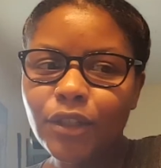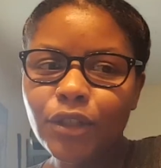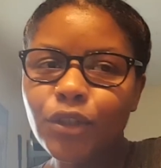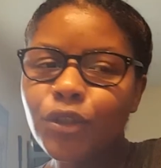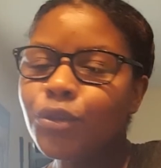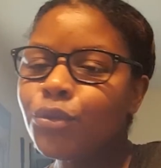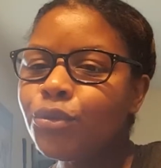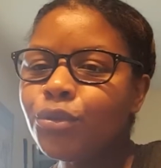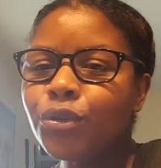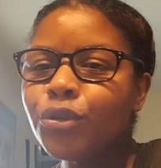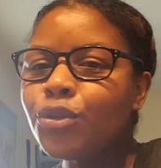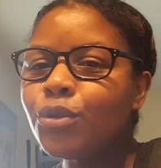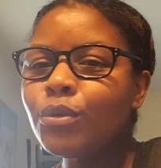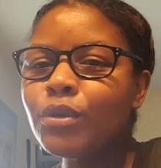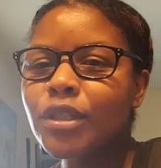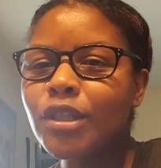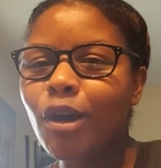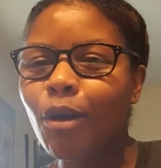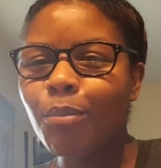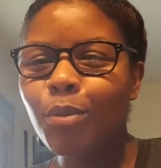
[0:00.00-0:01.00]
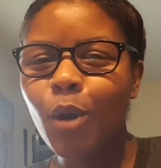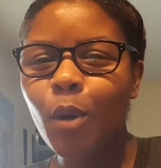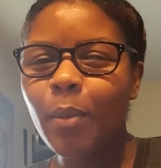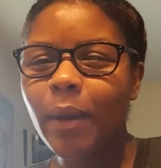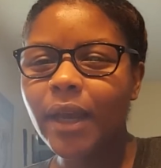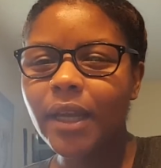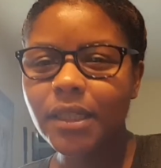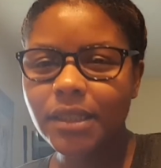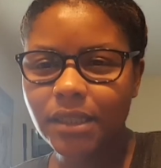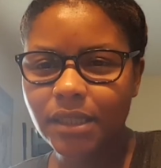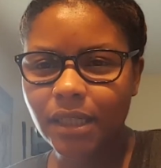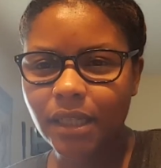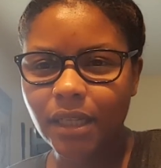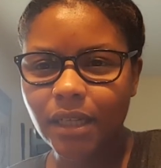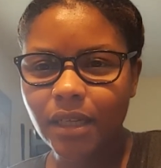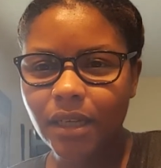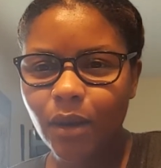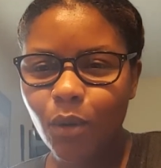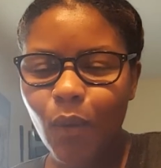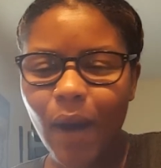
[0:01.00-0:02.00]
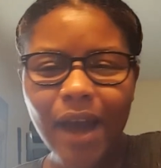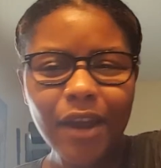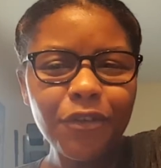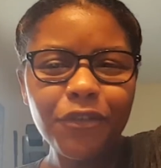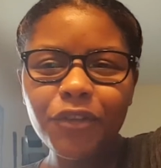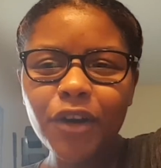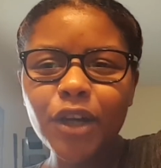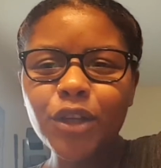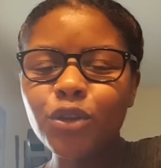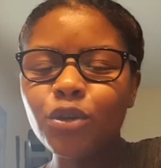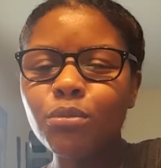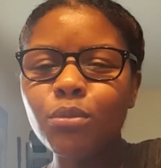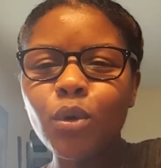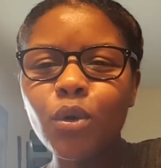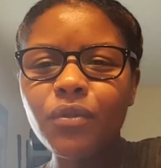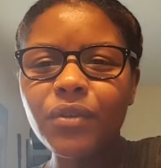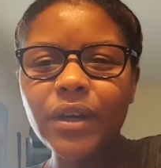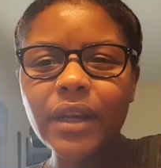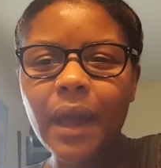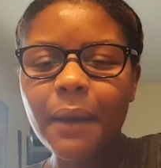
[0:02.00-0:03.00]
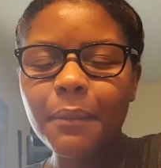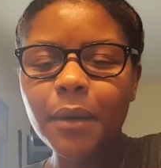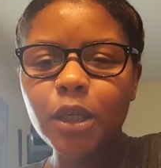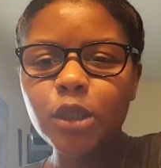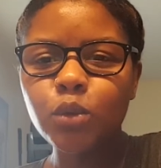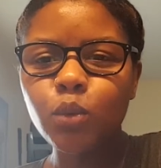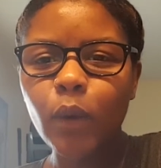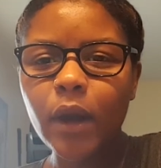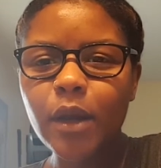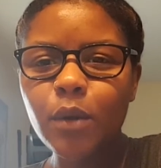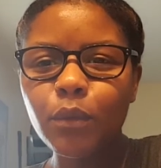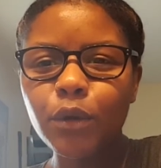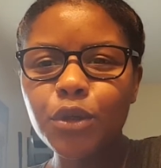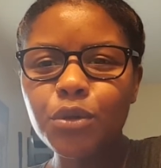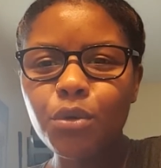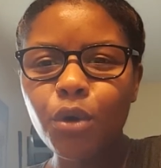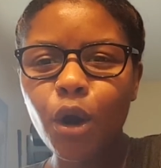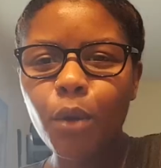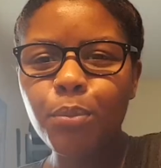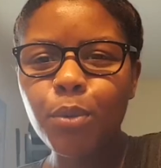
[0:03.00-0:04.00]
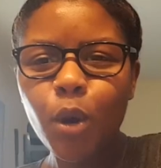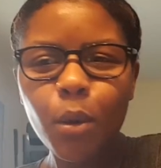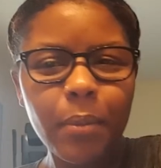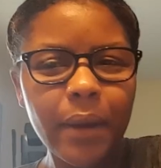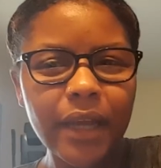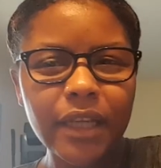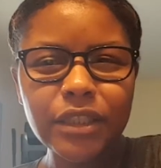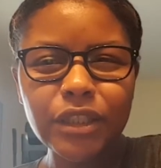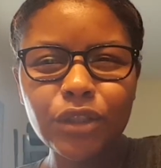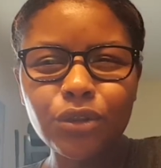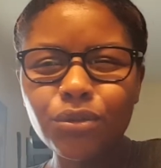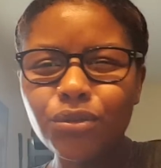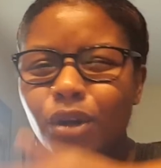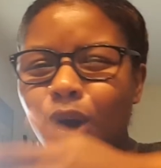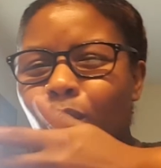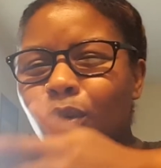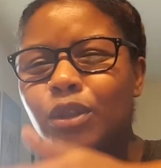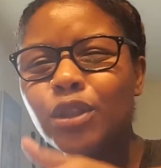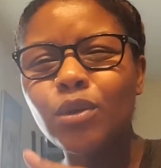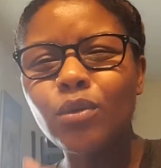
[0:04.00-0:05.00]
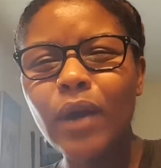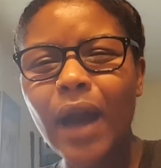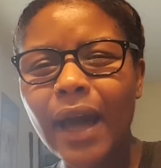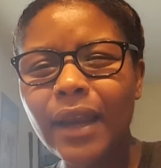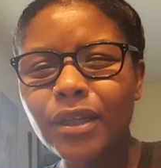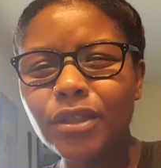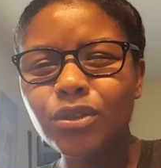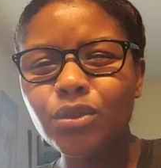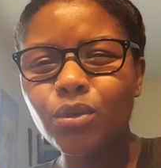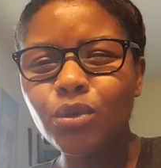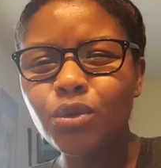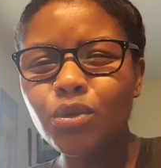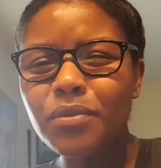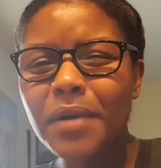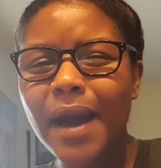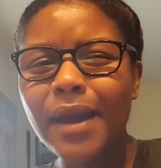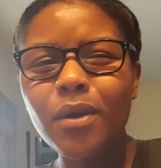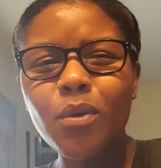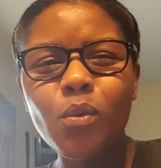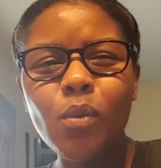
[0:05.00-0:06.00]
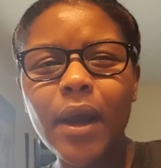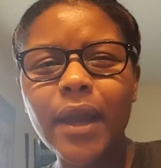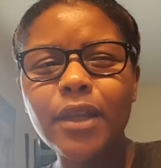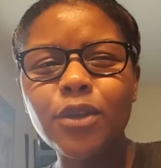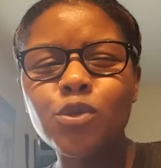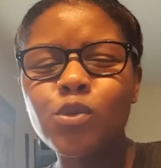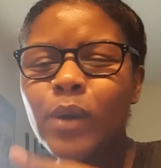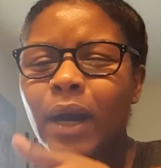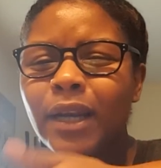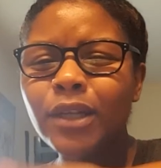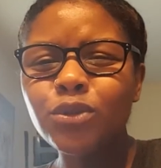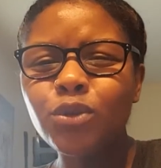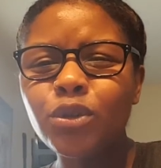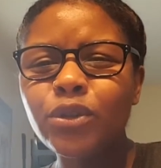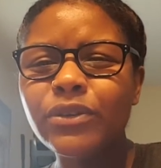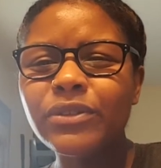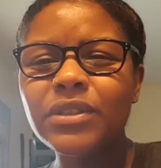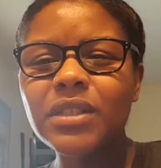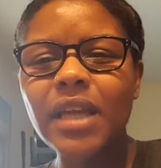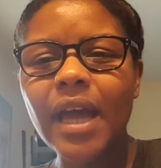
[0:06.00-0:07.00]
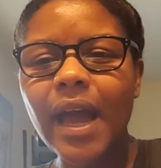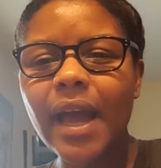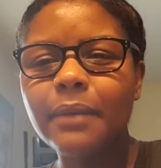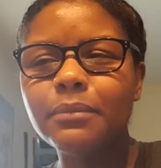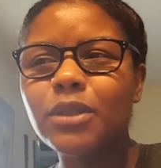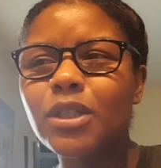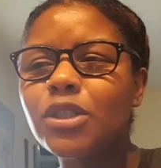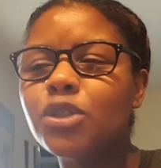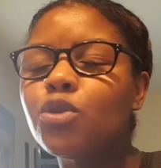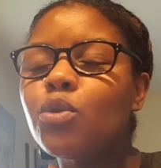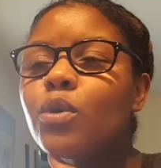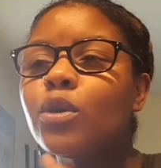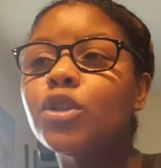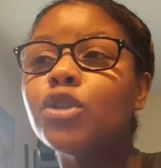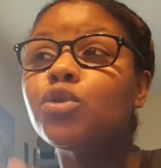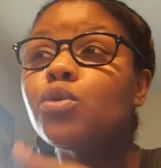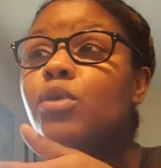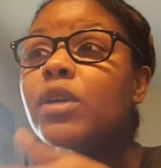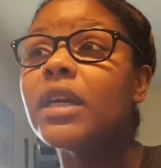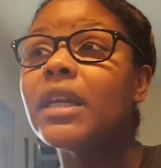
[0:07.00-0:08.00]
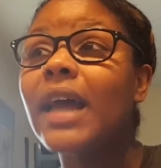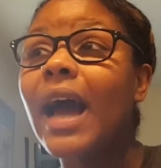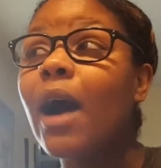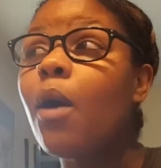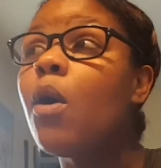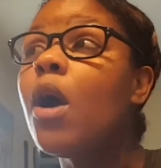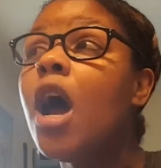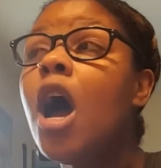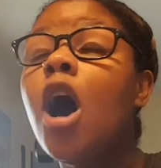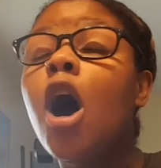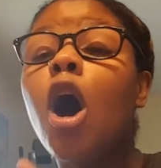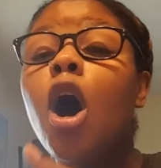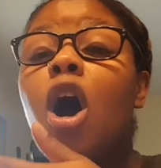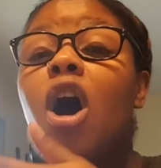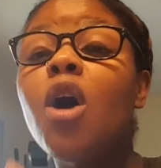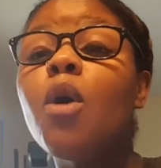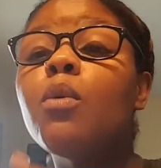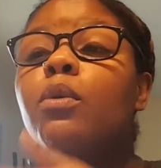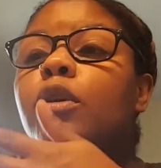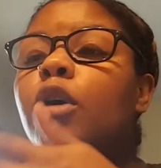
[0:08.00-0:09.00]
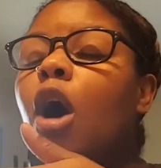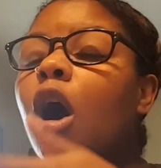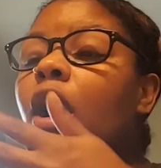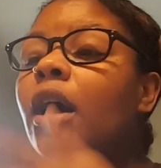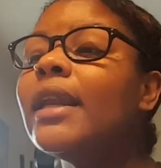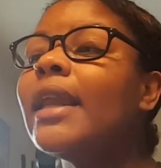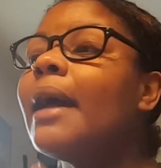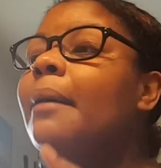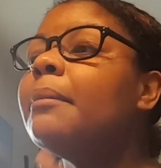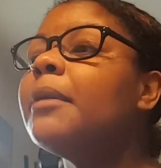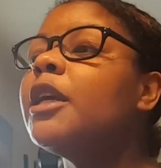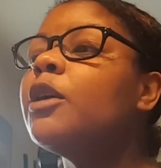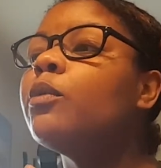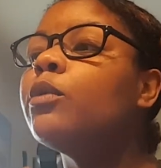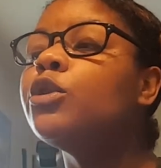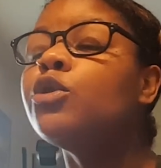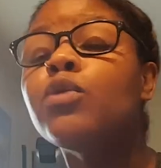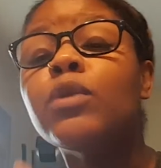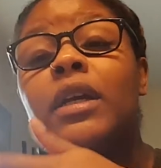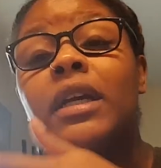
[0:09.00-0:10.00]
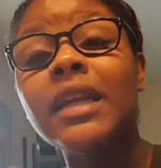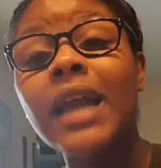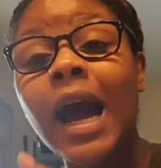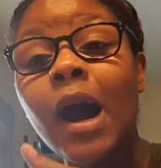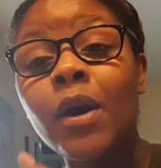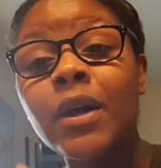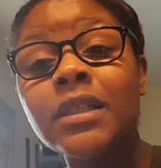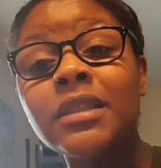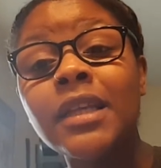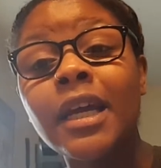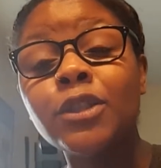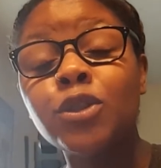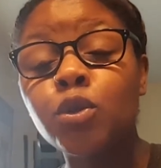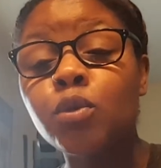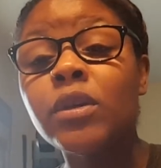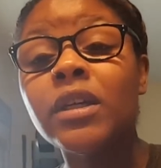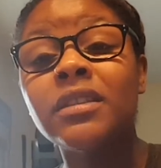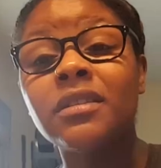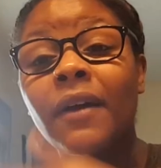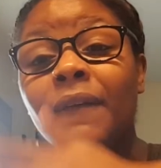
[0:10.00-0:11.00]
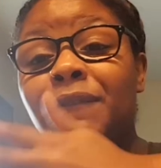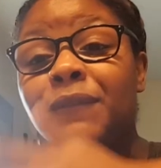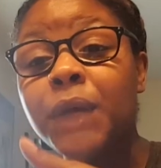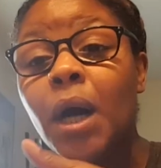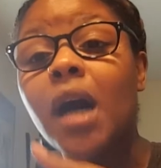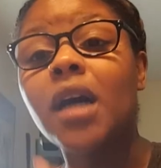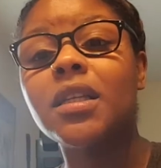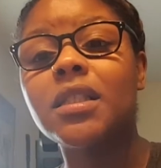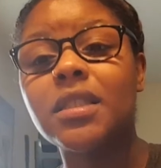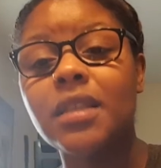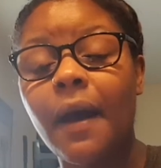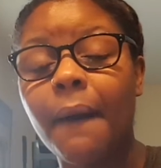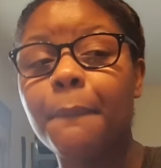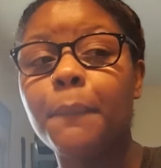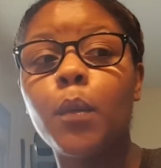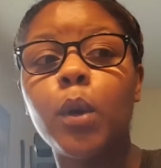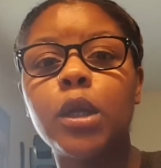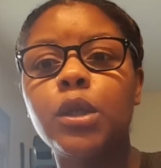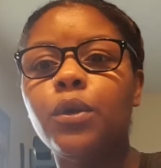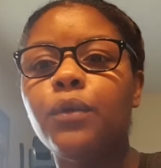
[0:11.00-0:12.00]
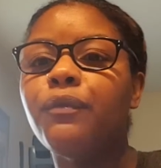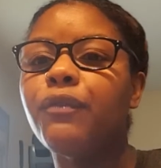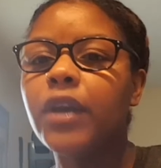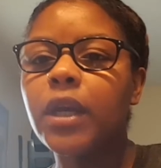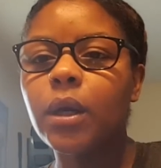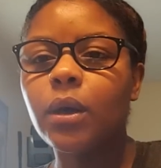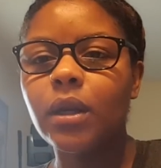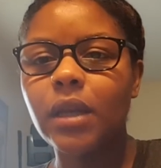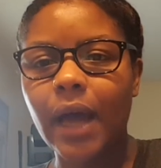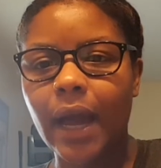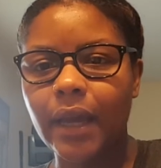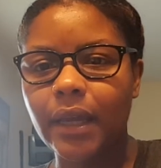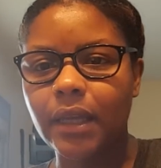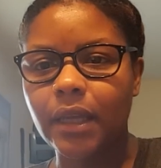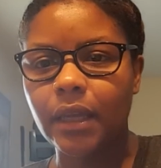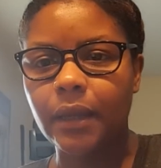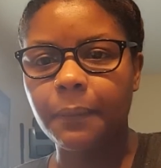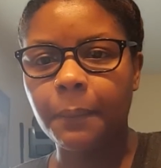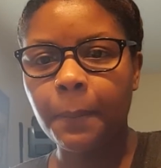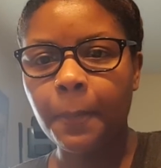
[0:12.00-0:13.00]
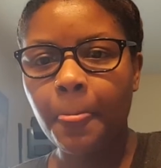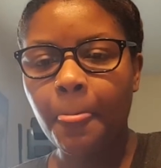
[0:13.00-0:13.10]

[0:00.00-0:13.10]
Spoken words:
You knew you was on probation. Why the fuck you moving that much weight when you on probation? You know what you gotta do. You gotta wait. You gotta do your time. Just because you get out, all that mean when you get out is that you get to fuck something when you feel like it.